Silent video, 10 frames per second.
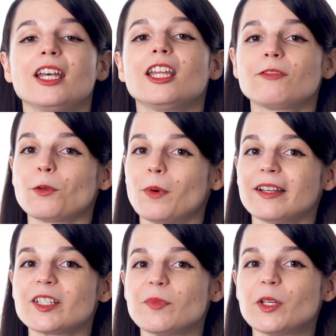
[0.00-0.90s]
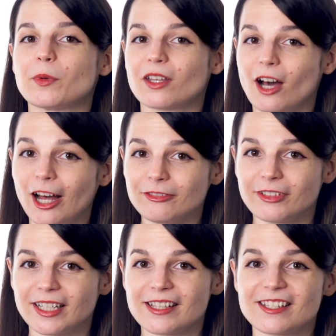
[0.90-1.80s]
If you want to speak with
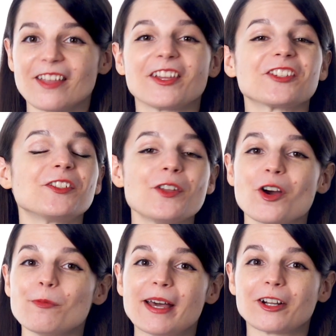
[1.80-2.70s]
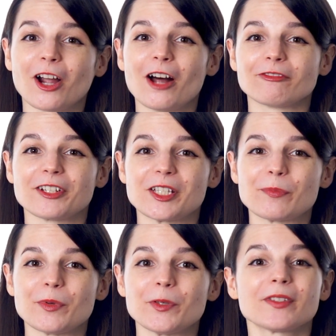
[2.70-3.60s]
confidence, there's no better confidence
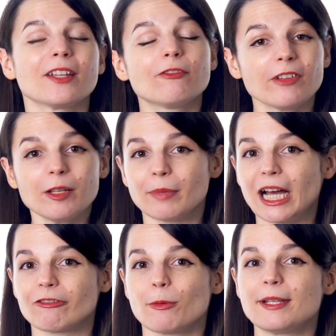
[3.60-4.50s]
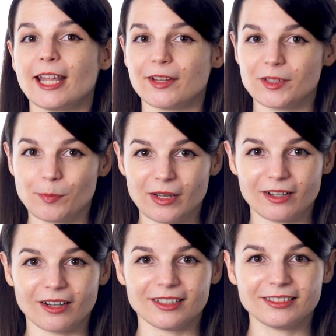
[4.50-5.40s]
boost than feedback from a native
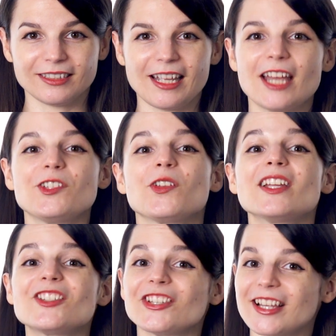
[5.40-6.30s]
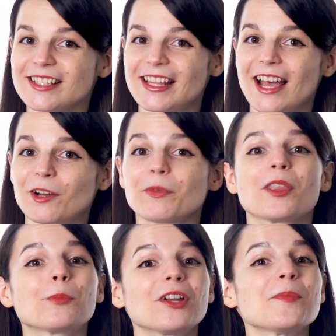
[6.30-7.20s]
speaker, and you get just that
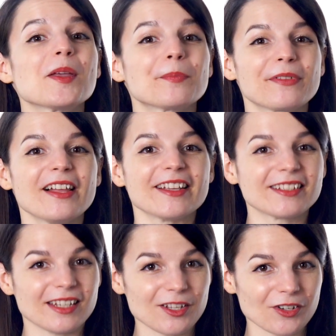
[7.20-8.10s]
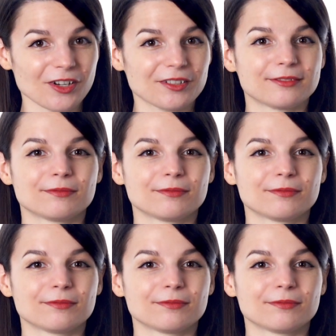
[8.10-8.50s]
with a Premium Plus teacher.